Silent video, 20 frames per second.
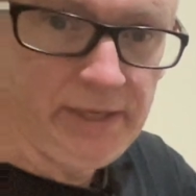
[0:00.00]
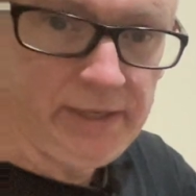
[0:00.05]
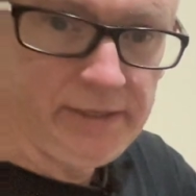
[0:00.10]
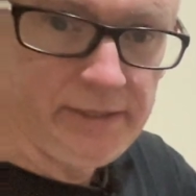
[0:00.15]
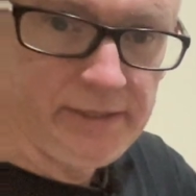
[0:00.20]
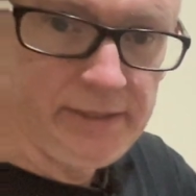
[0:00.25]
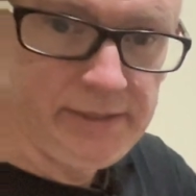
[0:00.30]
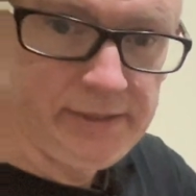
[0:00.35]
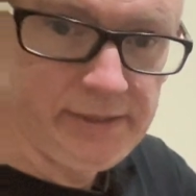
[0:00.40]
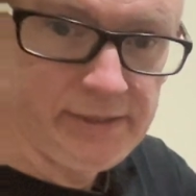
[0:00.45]

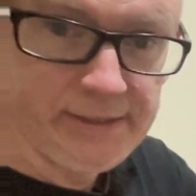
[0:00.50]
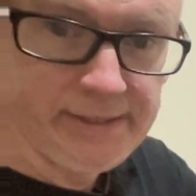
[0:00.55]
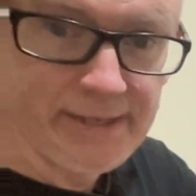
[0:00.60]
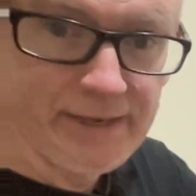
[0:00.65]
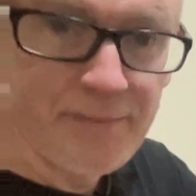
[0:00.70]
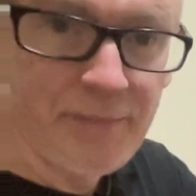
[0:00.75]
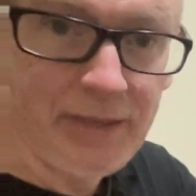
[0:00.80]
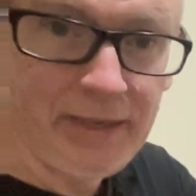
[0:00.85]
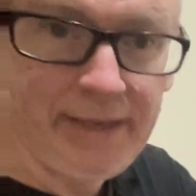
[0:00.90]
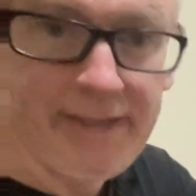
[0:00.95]
there's a
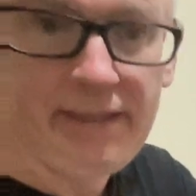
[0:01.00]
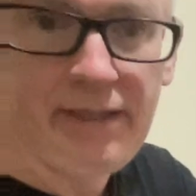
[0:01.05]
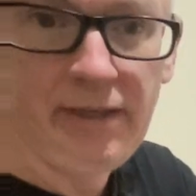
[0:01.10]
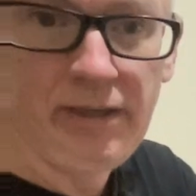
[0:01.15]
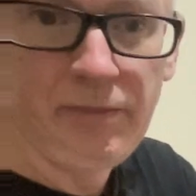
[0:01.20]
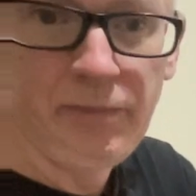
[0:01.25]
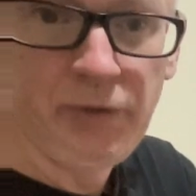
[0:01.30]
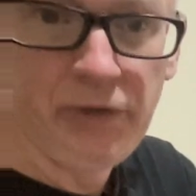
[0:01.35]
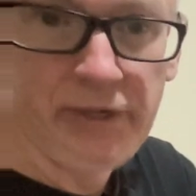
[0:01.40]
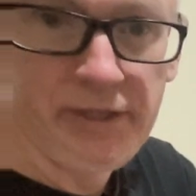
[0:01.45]
template that
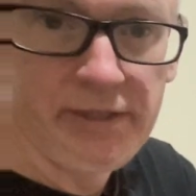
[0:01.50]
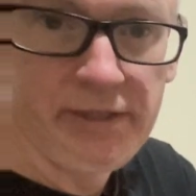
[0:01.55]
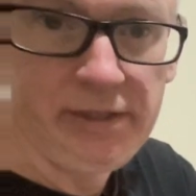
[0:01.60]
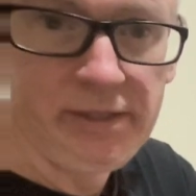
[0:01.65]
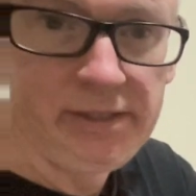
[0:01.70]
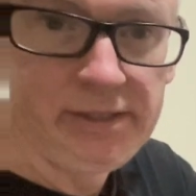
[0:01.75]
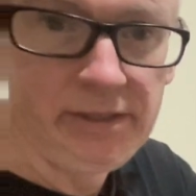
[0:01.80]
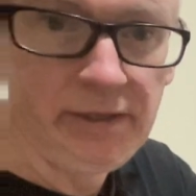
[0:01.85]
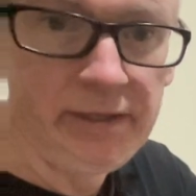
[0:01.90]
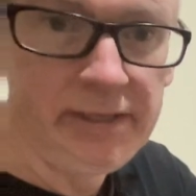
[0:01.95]
I put in the
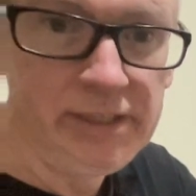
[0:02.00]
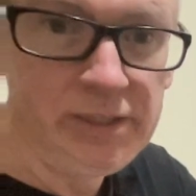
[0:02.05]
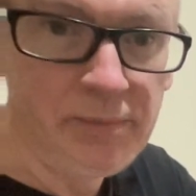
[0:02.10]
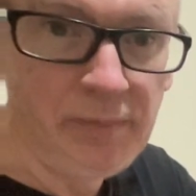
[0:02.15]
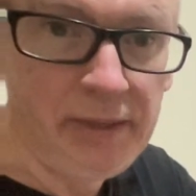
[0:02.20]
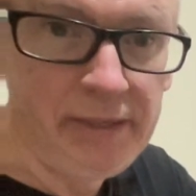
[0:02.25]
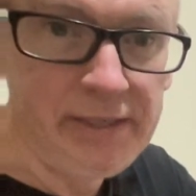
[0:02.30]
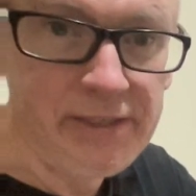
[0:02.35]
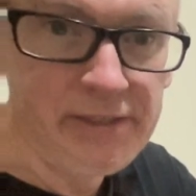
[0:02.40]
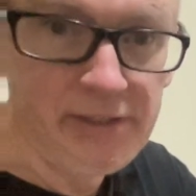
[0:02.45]
design
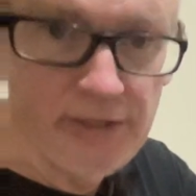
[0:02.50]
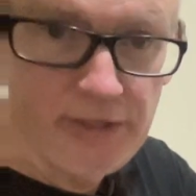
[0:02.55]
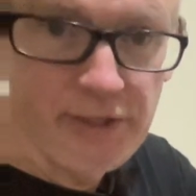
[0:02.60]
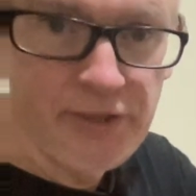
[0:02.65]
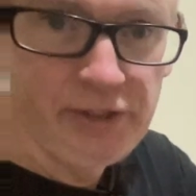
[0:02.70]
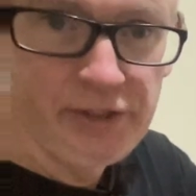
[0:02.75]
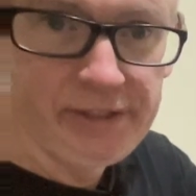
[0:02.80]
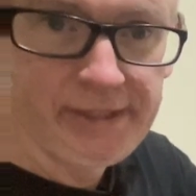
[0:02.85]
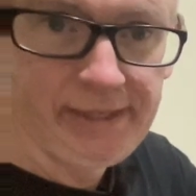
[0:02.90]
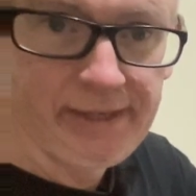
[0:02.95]
space that you can
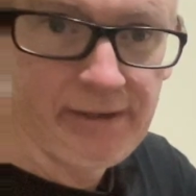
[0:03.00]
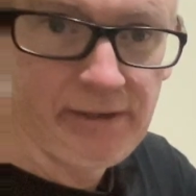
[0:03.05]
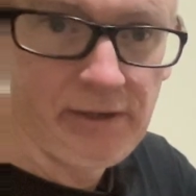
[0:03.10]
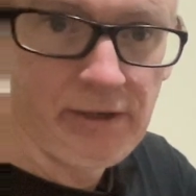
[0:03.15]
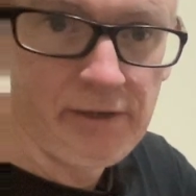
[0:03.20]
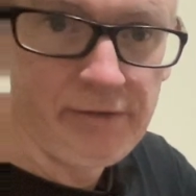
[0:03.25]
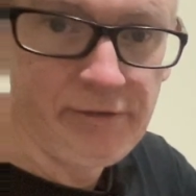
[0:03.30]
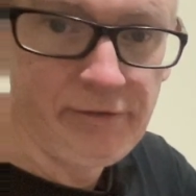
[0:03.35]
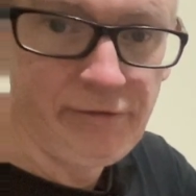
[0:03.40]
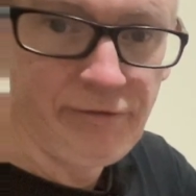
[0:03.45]
just
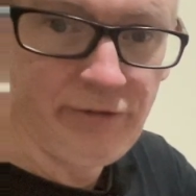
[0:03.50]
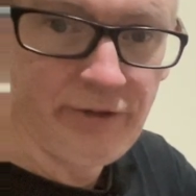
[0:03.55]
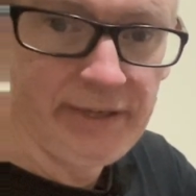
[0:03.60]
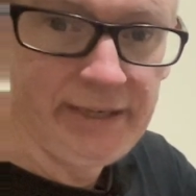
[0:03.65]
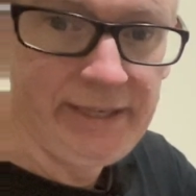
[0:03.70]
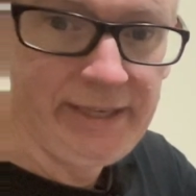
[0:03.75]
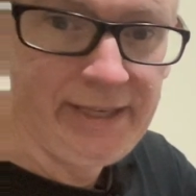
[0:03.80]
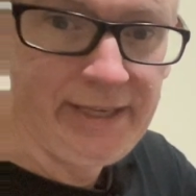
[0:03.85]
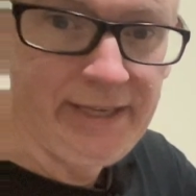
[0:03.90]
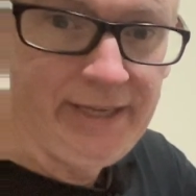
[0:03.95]
download for
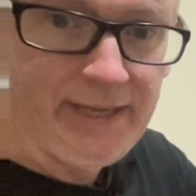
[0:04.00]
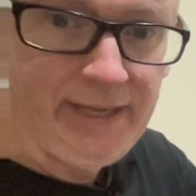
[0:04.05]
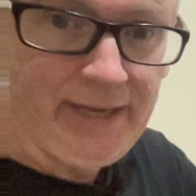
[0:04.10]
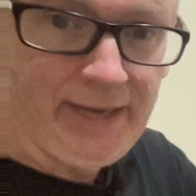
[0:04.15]
free.